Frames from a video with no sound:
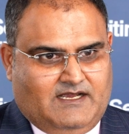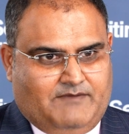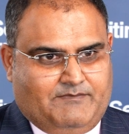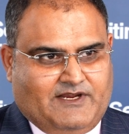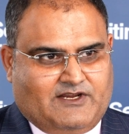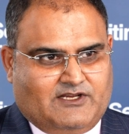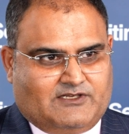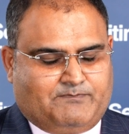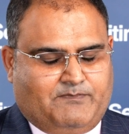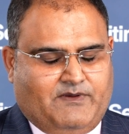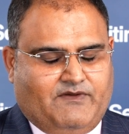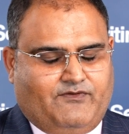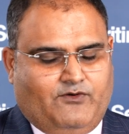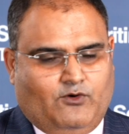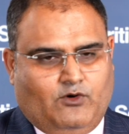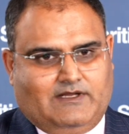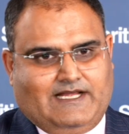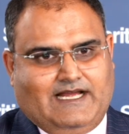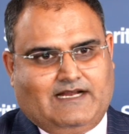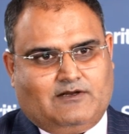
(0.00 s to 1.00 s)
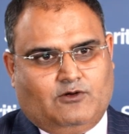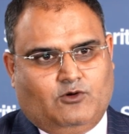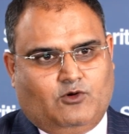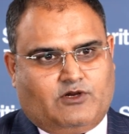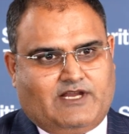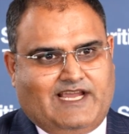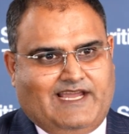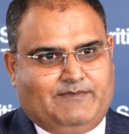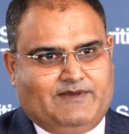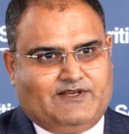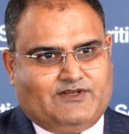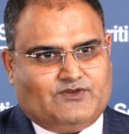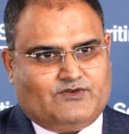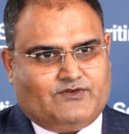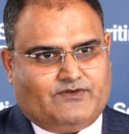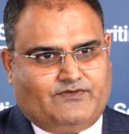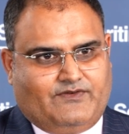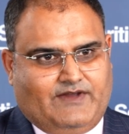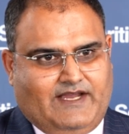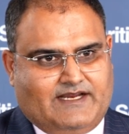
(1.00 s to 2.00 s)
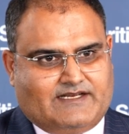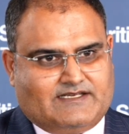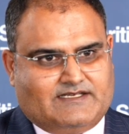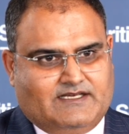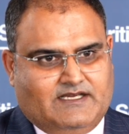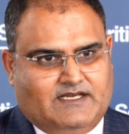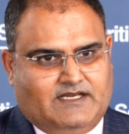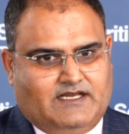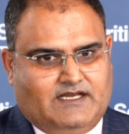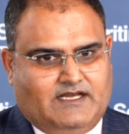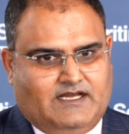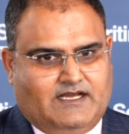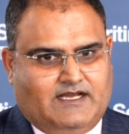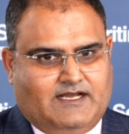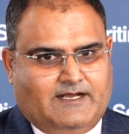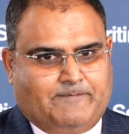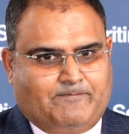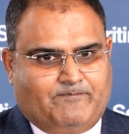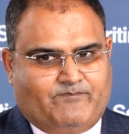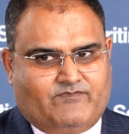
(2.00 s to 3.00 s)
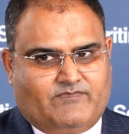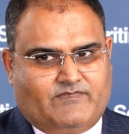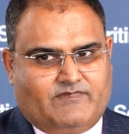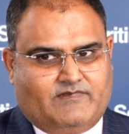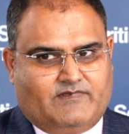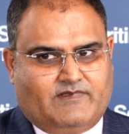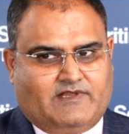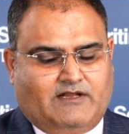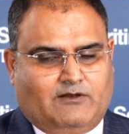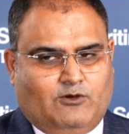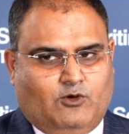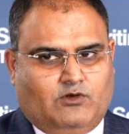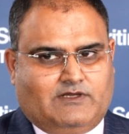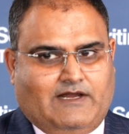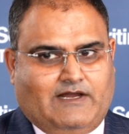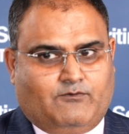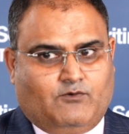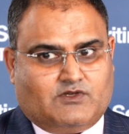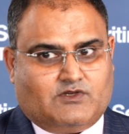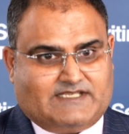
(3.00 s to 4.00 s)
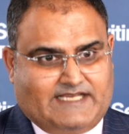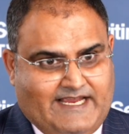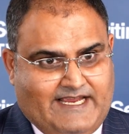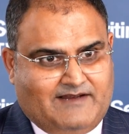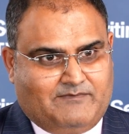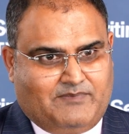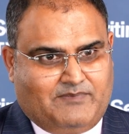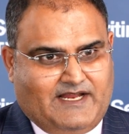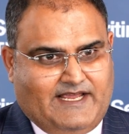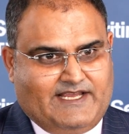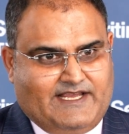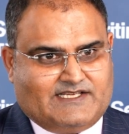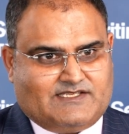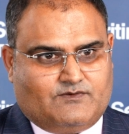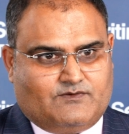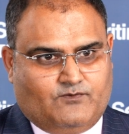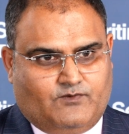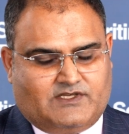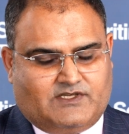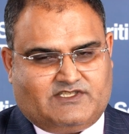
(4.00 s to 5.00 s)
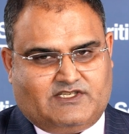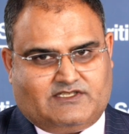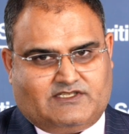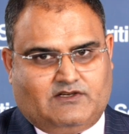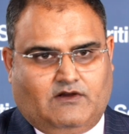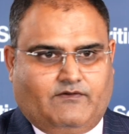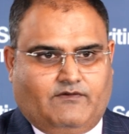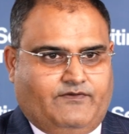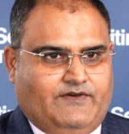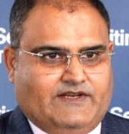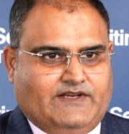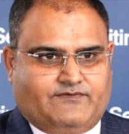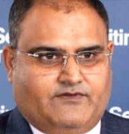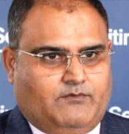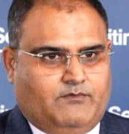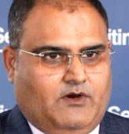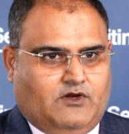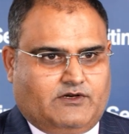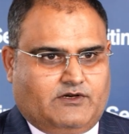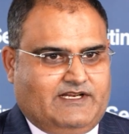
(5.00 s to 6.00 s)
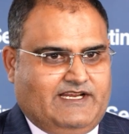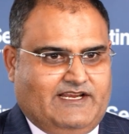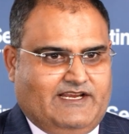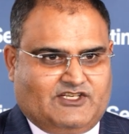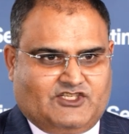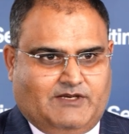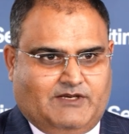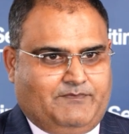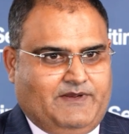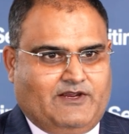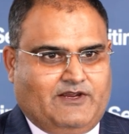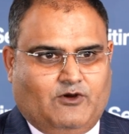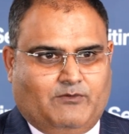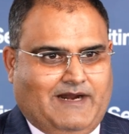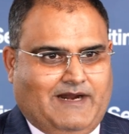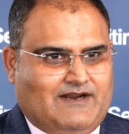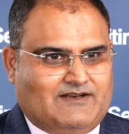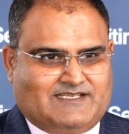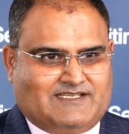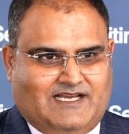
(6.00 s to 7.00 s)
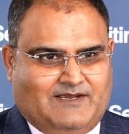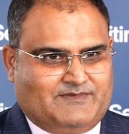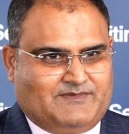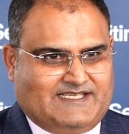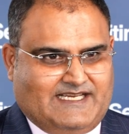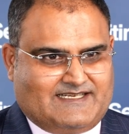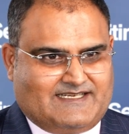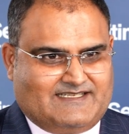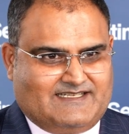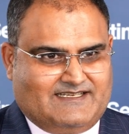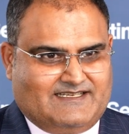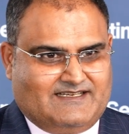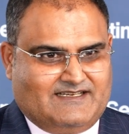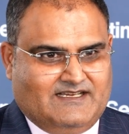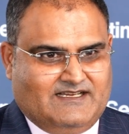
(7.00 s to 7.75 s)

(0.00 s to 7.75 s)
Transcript: Because before that law came into effect, the law that was in place was just not fit for modern day shipping or maritime sector.